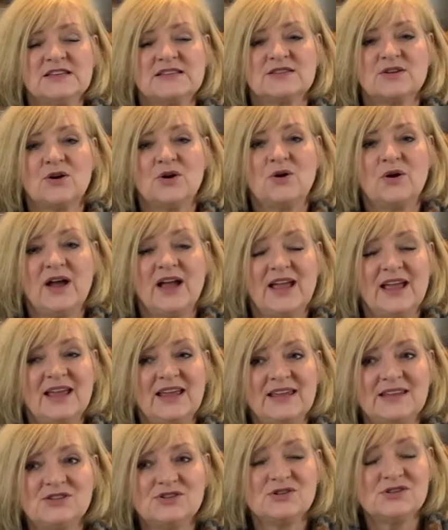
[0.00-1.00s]
So
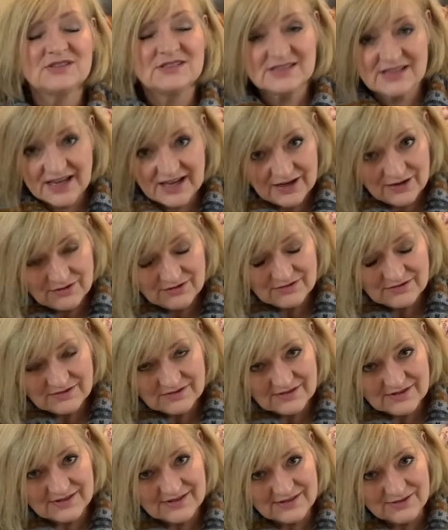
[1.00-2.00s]
I took
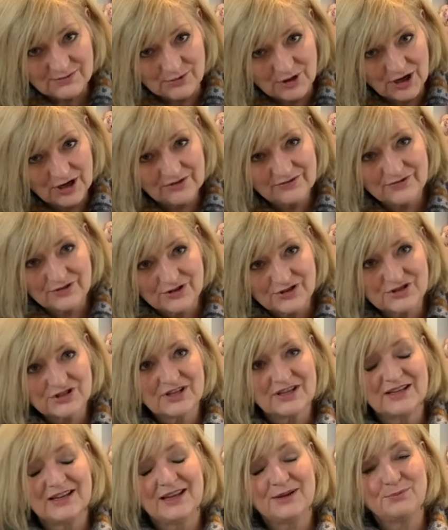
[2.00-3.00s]
down the wrong
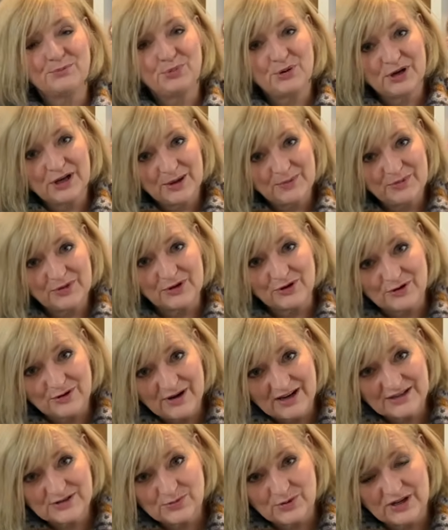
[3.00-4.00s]
version and put up the
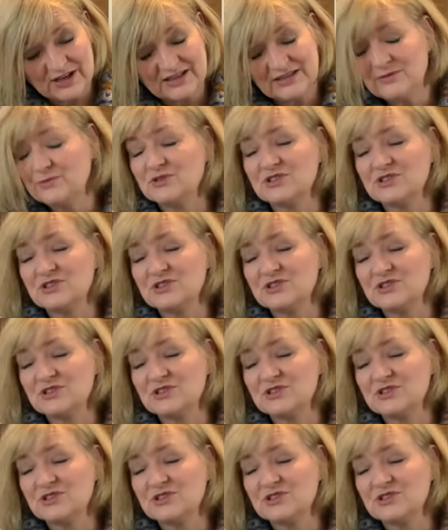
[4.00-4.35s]
correct one,